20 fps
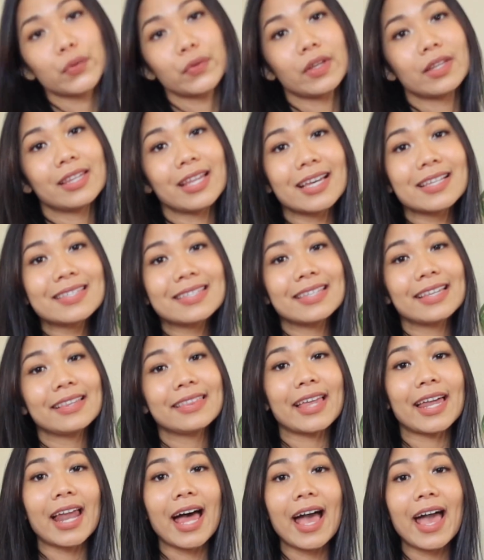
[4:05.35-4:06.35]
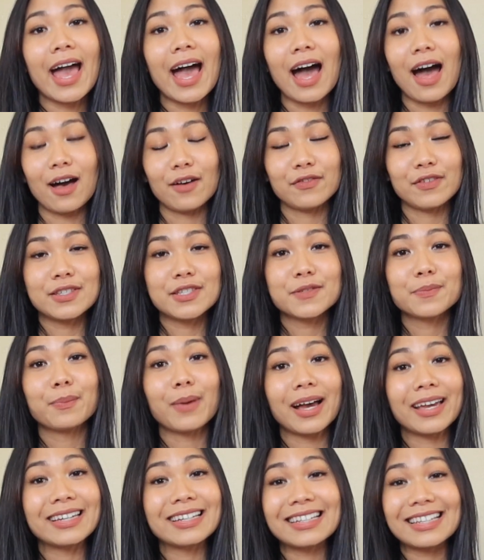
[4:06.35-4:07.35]
the next thing that I have is
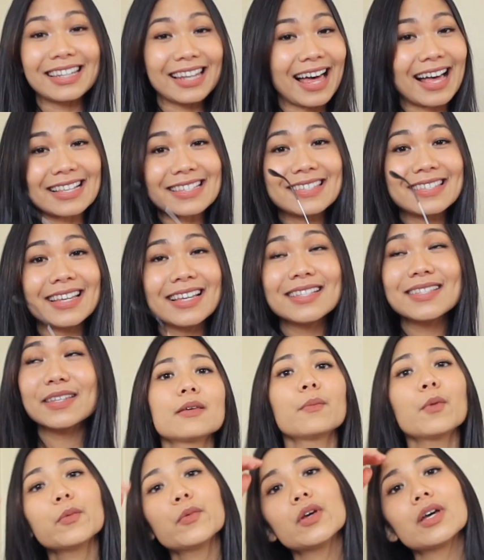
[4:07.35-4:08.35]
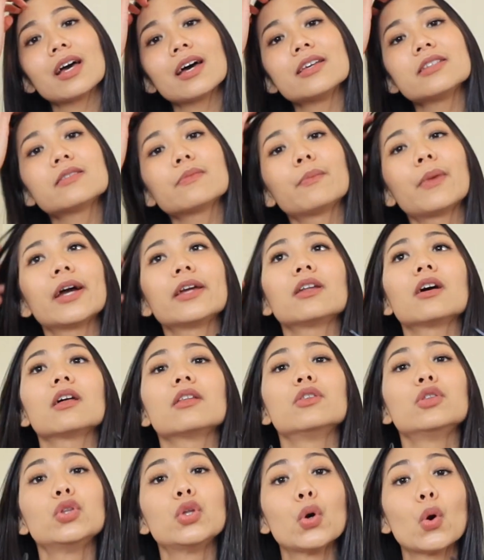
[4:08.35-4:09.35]
my glasses. Some of you guys might
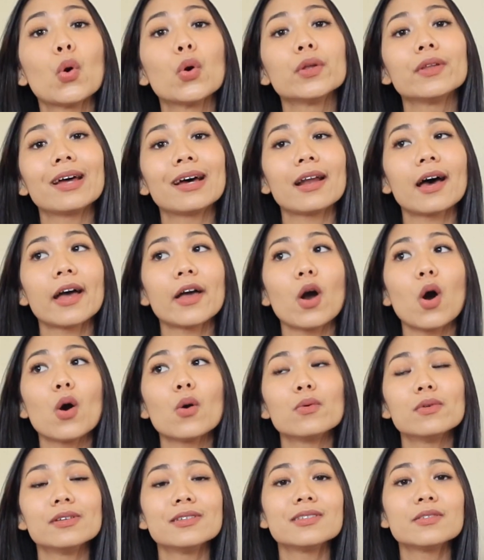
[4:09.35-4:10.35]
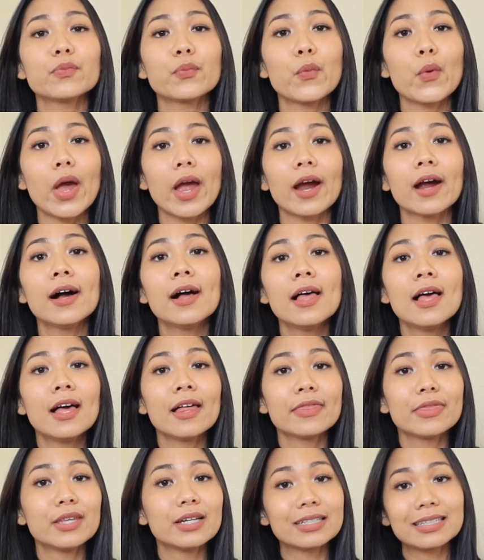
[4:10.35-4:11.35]
not know that I always wear
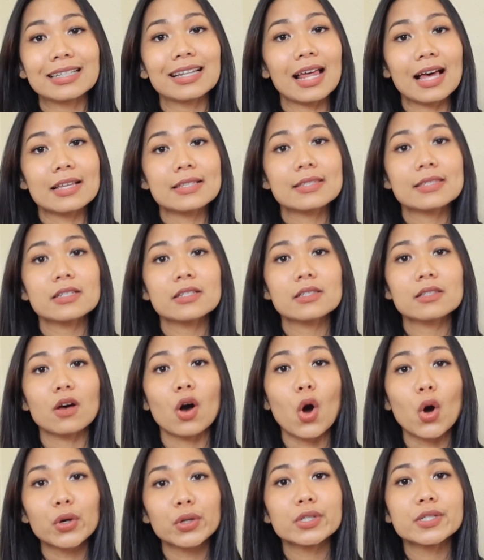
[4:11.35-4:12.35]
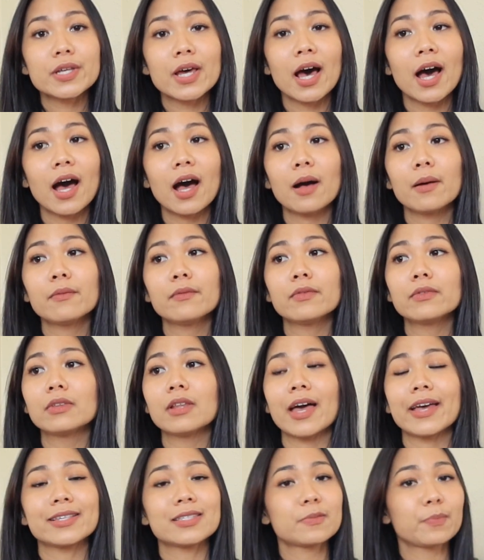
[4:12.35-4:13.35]
the glasses all the time,
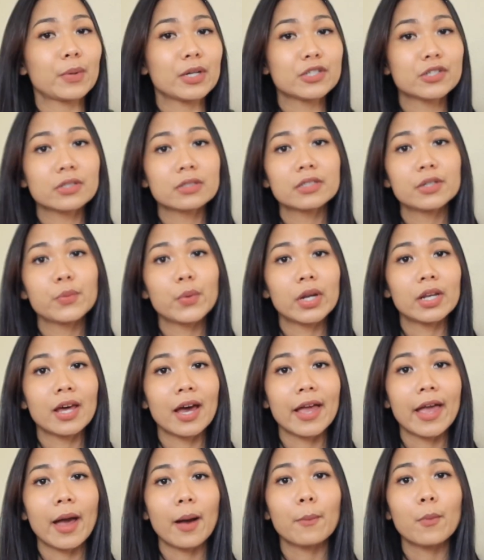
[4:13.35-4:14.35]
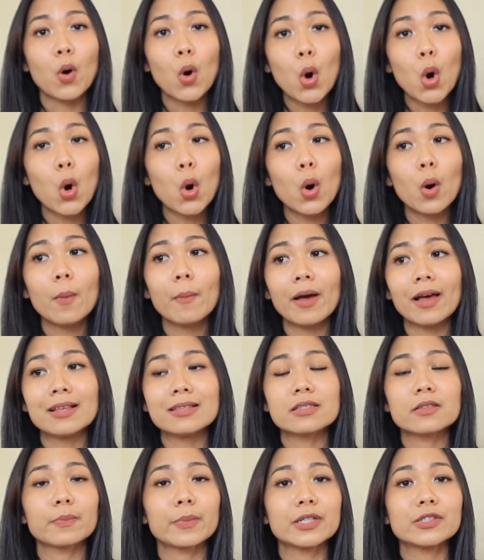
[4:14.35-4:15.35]
like especially when I am home, and
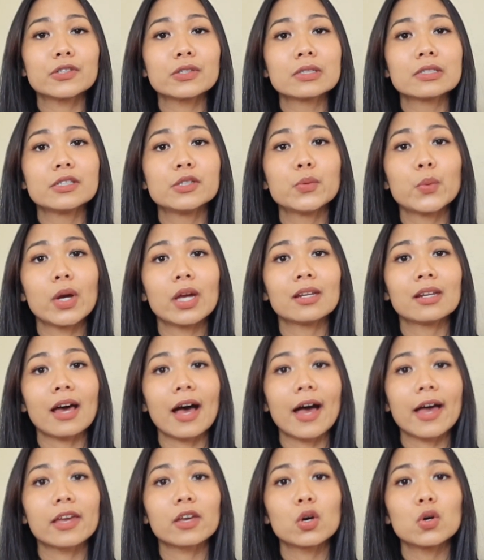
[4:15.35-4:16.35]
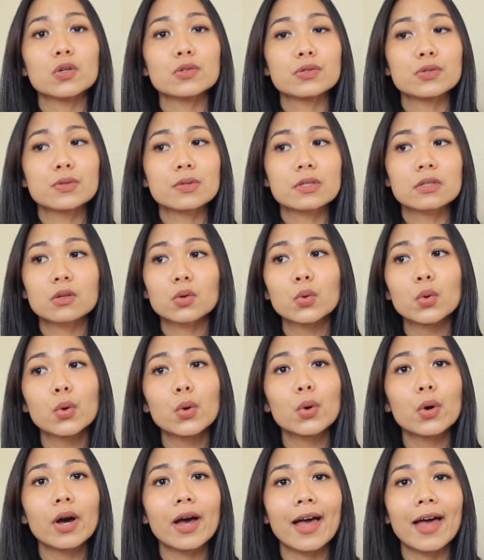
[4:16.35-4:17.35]
especially when I go to
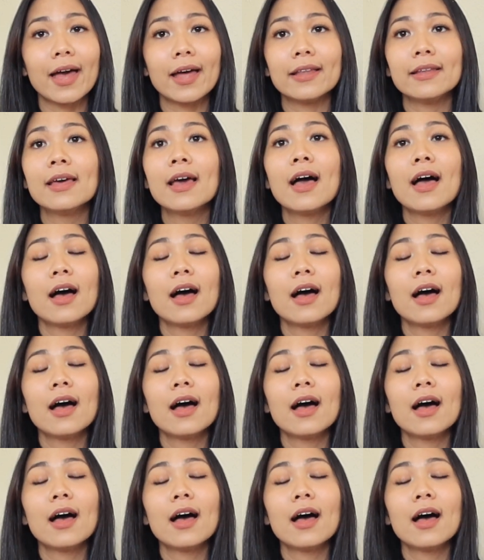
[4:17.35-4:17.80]
school and